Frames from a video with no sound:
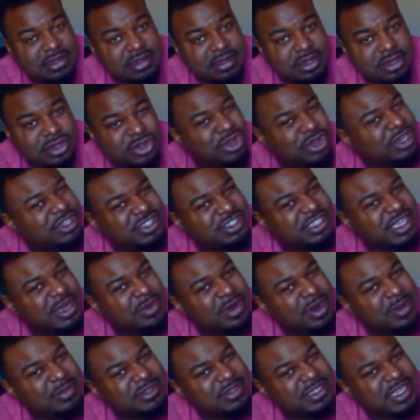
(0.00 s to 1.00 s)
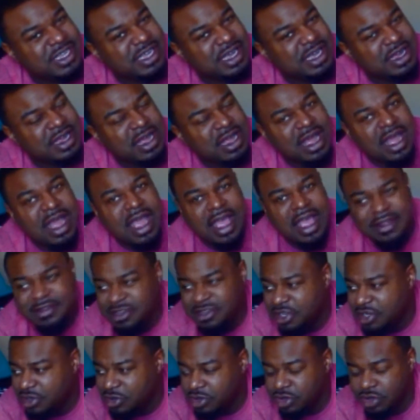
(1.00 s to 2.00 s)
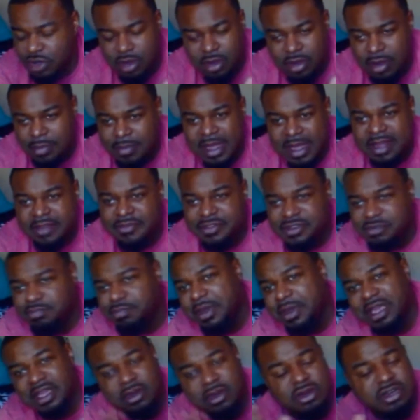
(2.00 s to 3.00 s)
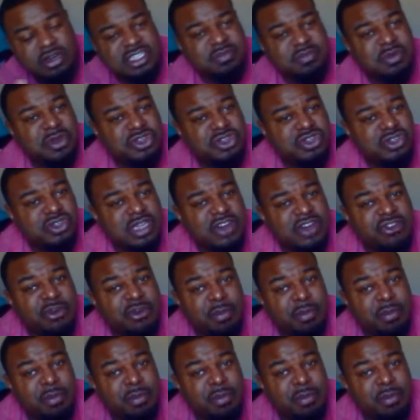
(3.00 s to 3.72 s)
You understand what I'm saying? And you you know I'm not even speaking on a spiritual level,